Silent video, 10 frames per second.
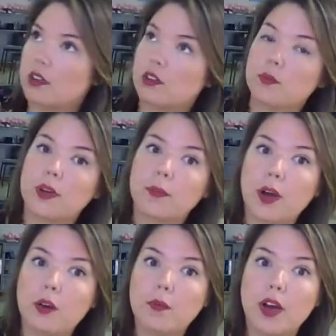little bit
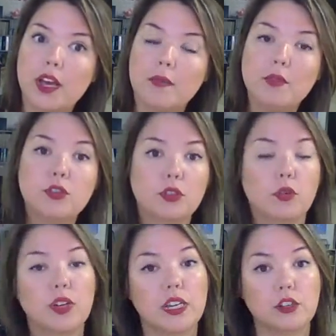about my
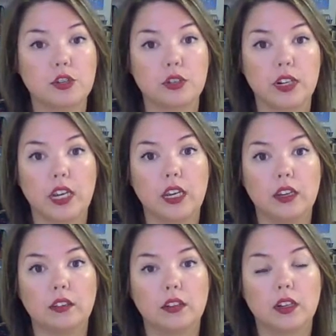musical history.